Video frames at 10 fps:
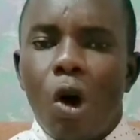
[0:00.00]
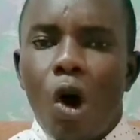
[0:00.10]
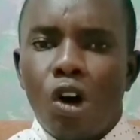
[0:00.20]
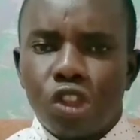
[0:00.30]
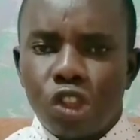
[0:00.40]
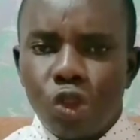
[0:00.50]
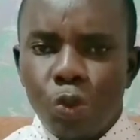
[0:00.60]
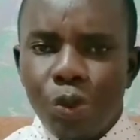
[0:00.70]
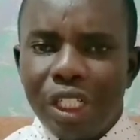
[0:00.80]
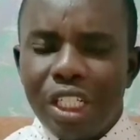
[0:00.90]
ought to
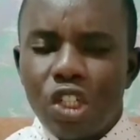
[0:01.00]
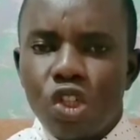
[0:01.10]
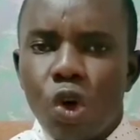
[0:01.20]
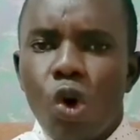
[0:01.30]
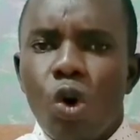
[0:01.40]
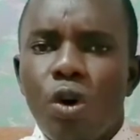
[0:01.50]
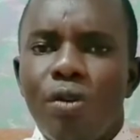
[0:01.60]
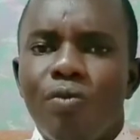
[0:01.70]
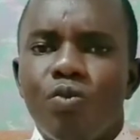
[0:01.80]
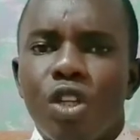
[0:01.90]
be so
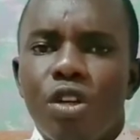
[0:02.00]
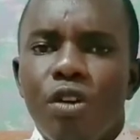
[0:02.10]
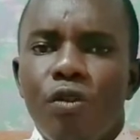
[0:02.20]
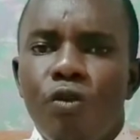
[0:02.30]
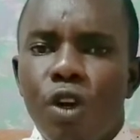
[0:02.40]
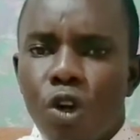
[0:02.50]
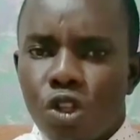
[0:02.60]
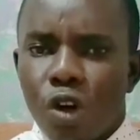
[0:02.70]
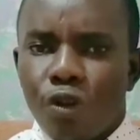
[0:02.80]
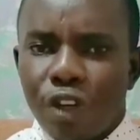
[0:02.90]

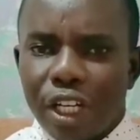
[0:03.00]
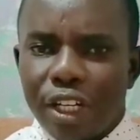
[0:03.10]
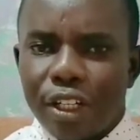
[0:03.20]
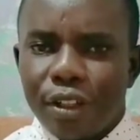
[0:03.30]
philosophic,